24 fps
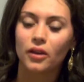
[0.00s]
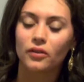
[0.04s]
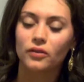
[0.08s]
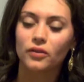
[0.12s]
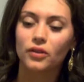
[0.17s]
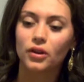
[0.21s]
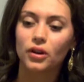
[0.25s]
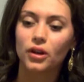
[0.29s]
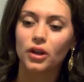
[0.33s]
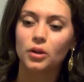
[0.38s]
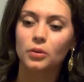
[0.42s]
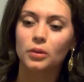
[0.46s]

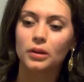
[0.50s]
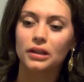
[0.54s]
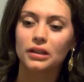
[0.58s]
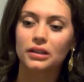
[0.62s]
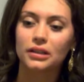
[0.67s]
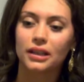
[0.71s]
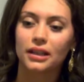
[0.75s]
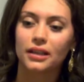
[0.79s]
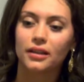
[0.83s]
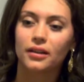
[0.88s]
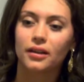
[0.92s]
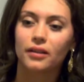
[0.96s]
very
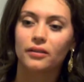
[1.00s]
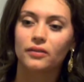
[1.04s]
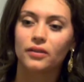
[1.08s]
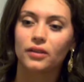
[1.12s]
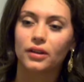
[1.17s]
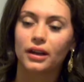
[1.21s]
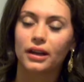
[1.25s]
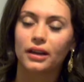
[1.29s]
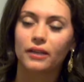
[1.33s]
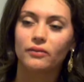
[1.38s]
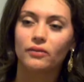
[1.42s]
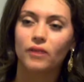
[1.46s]
quickly got
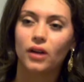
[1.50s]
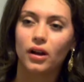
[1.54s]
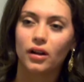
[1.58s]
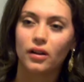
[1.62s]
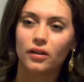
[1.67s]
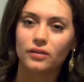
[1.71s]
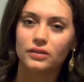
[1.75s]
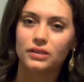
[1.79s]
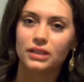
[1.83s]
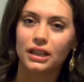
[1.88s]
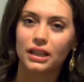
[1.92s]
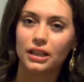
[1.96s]
very
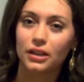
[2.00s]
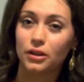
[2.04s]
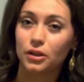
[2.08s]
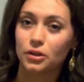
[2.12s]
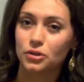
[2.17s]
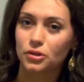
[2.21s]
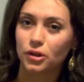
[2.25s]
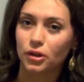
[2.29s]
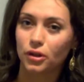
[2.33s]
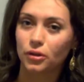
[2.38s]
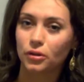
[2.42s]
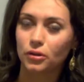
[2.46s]
involved in
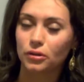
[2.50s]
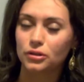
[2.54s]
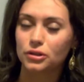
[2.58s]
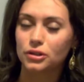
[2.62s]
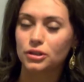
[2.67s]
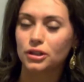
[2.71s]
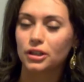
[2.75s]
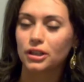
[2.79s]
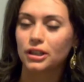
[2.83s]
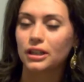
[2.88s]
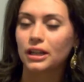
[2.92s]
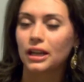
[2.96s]
the drug
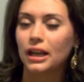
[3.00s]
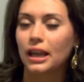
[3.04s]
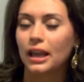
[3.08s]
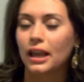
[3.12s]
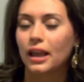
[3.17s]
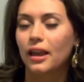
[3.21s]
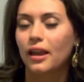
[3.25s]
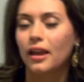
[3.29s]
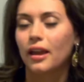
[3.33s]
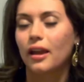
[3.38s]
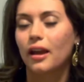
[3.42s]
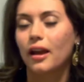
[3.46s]
culture
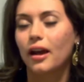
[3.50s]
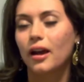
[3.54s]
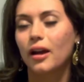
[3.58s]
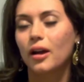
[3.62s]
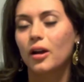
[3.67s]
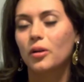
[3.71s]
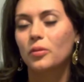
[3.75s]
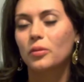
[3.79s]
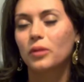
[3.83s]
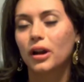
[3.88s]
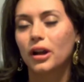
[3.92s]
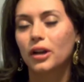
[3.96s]

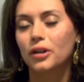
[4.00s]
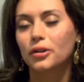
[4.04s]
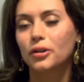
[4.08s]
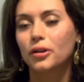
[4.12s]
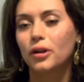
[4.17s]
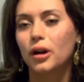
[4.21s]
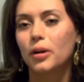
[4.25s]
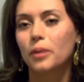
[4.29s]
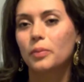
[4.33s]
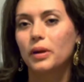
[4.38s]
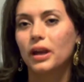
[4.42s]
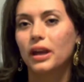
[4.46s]
where I grew
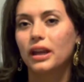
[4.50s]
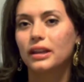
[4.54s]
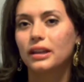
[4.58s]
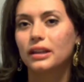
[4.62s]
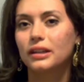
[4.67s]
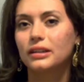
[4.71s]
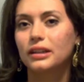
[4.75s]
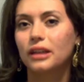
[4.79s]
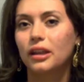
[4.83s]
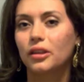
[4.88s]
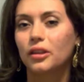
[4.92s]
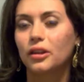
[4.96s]
up, and
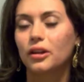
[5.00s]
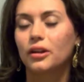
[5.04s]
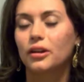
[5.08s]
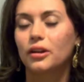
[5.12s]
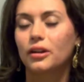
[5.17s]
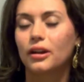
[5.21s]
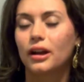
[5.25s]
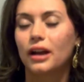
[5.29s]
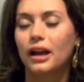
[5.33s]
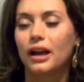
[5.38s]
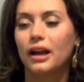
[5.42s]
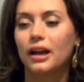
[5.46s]

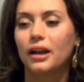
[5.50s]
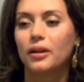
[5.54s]
another